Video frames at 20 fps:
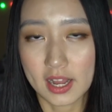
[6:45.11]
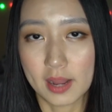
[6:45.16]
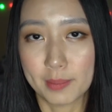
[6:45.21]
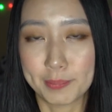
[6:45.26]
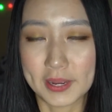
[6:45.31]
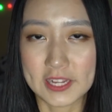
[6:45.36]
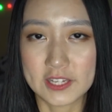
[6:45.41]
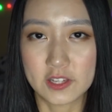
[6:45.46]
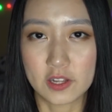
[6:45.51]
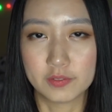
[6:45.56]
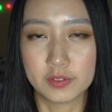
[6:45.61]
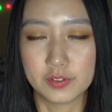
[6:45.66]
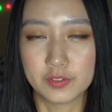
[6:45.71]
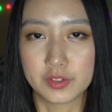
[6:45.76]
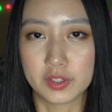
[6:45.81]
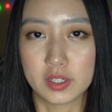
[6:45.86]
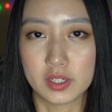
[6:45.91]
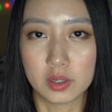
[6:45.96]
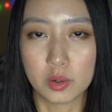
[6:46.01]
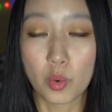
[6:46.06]
based off of
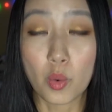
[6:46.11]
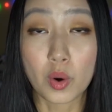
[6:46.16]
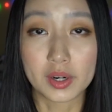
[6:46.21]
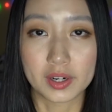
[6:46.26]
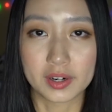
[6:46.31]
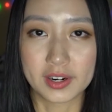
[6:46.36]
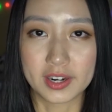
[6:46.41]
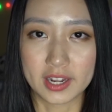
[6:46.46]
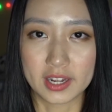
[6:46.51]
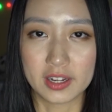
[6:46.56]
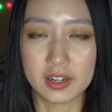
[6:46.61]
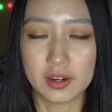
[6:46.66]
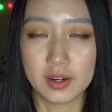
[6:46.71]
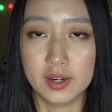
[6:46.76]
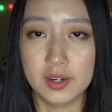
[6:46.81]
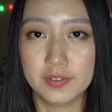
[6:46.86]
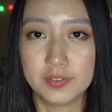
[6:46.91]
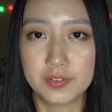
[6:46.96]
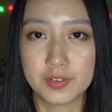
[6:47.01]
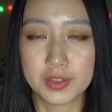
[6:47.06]
the ordering
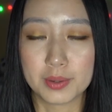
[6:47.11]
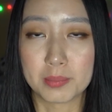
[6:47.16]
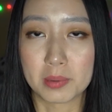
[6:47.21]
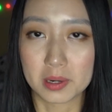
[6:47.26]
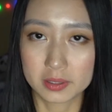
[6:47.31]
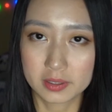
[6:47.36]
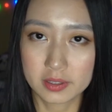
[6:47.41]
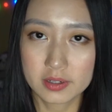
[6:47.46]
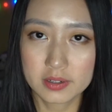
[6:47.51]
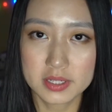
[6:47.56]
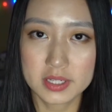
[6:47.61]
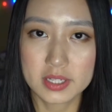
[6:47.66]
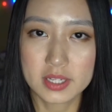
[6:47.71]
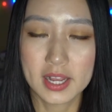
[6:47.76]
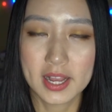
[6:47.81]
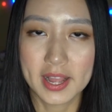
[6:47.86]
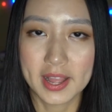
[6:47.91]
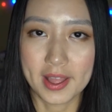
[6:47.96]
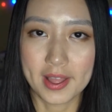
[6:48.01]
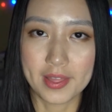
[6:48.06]
of the markers.
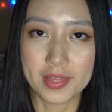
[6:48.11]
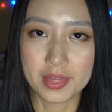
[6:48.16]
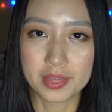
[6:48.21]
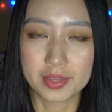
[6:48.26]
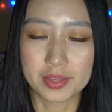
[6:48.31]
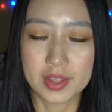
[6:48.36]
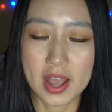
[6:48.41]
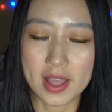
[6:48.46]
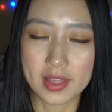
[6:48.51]
And